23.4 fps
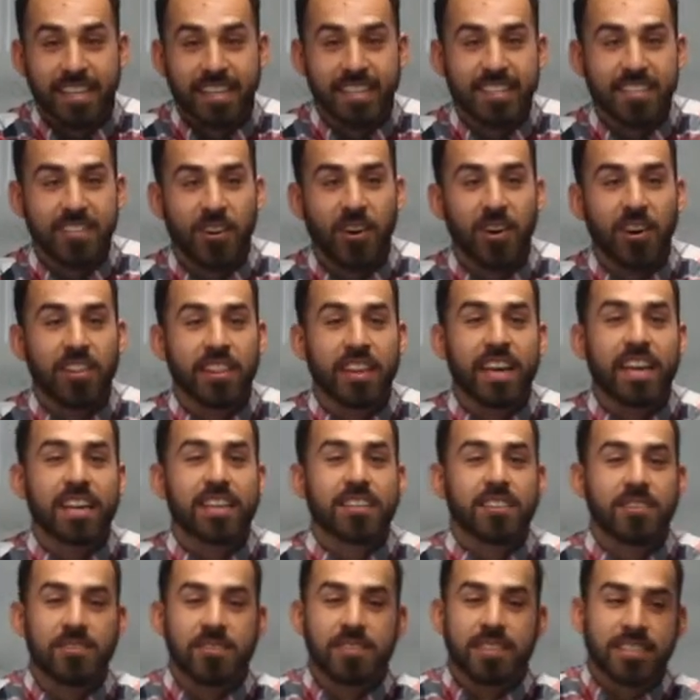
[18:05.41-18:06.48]
And so all they had
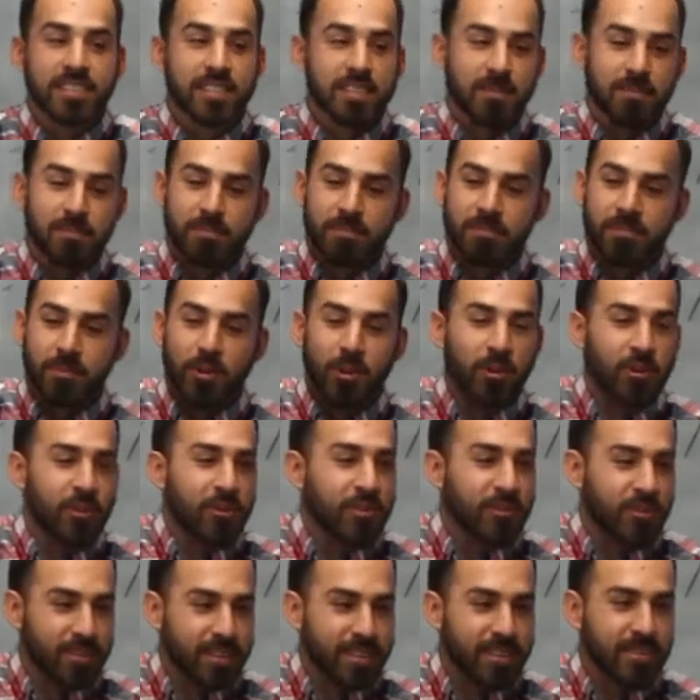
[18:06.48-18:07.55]
to do was just
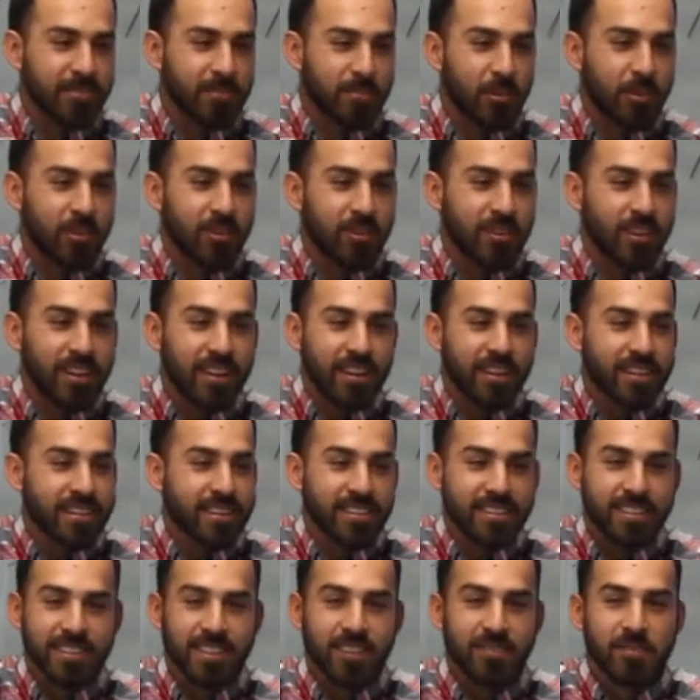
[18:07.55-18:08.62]
pour it, was it pour it
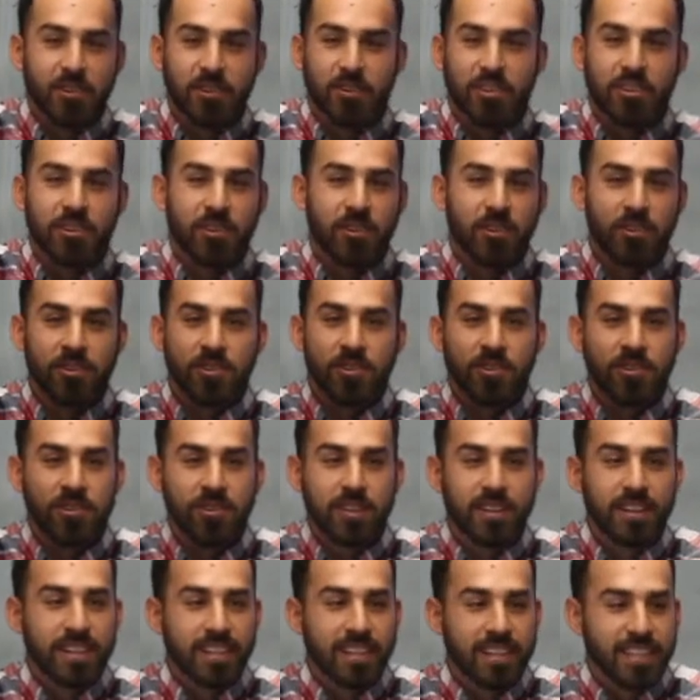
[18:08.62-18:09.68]
on something, or the girl,
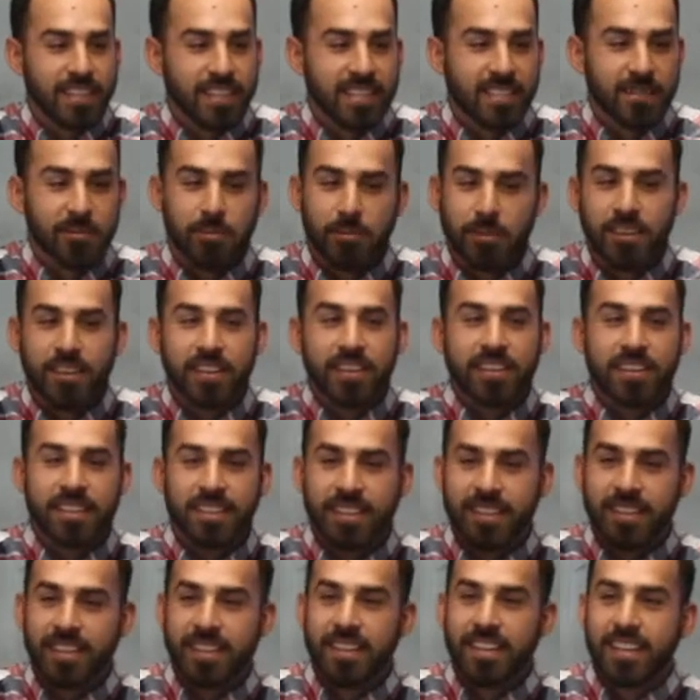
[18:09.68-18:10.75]
sprinkle it. sprinkle
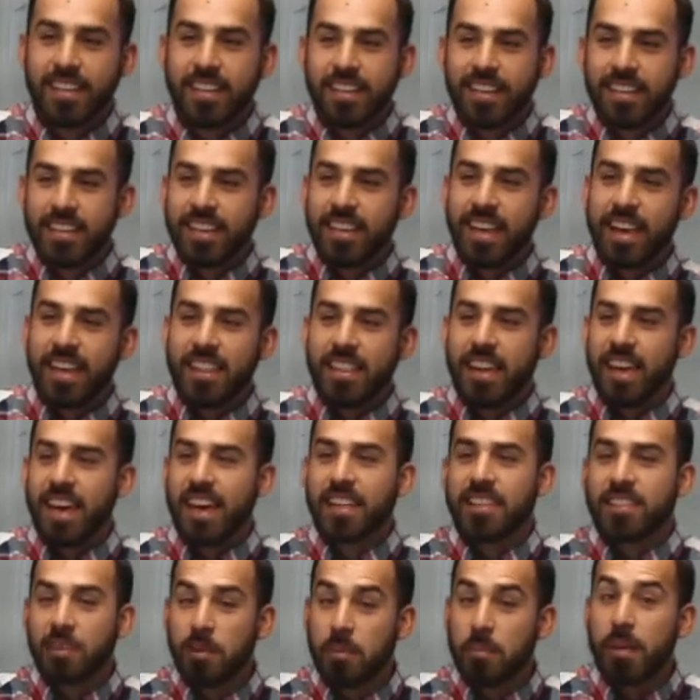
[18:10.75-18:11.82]
it. And
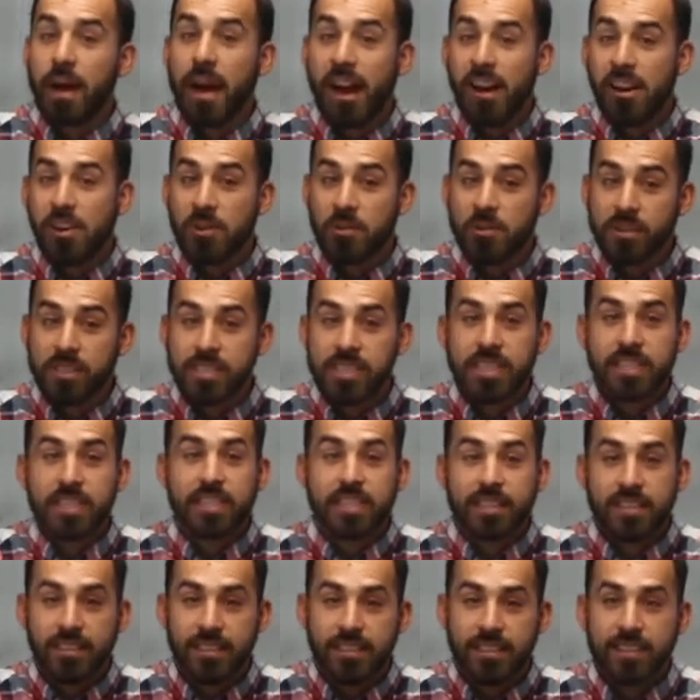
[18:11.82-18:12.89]
that the power was
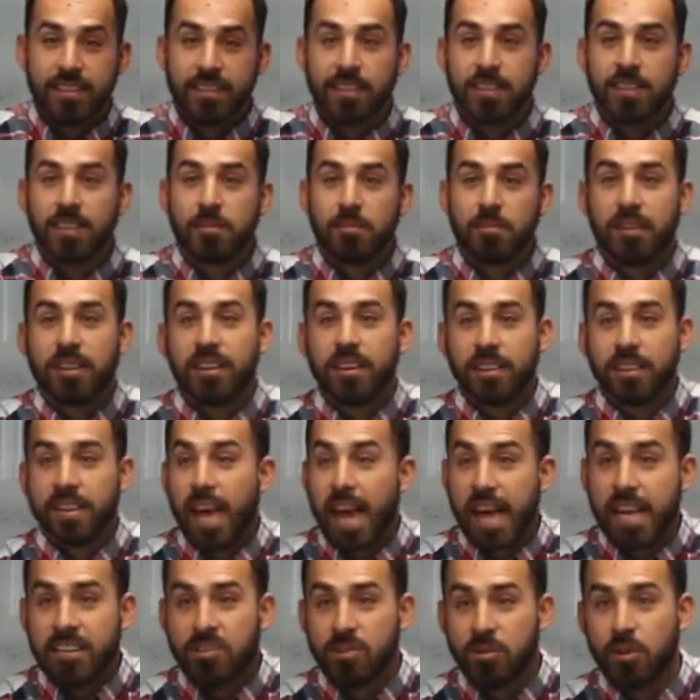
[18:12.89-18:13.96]
in the blood, the
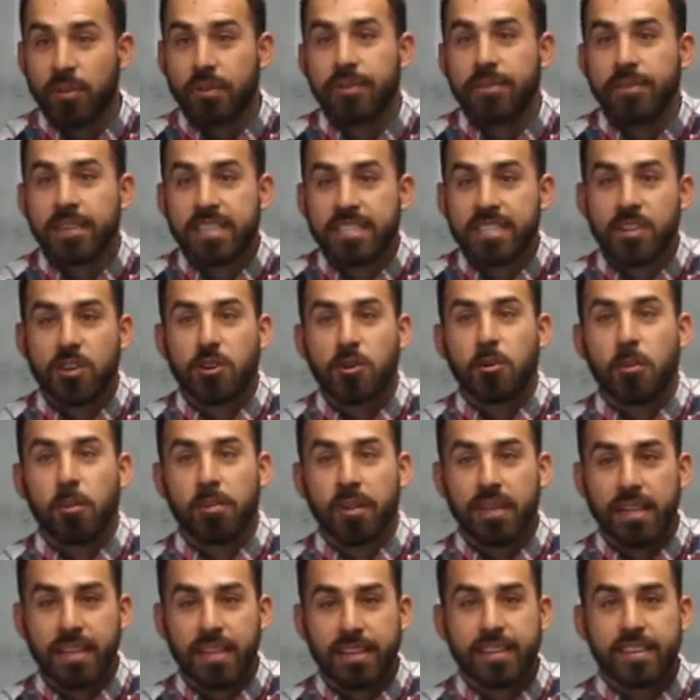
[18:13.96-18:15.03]
actual physical
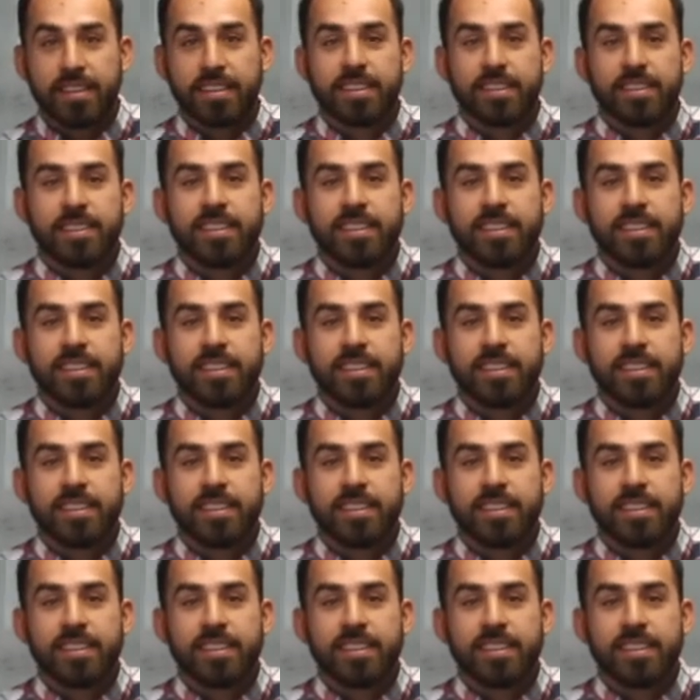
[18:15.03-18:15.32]
blood.